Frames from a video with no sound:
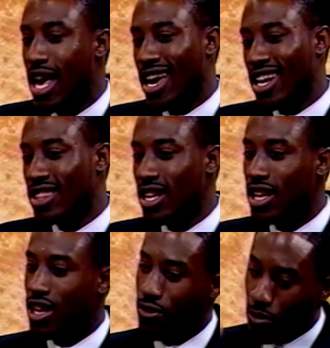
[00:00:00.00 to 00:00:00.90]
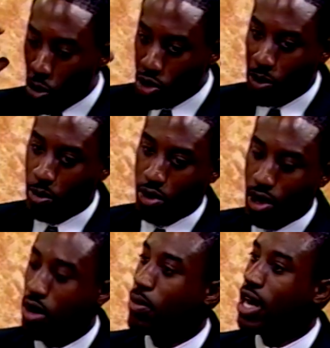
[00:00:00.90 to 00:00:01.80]
And I think if most people
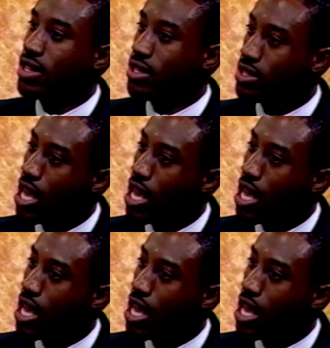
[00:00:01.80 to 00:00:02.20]
thought about this,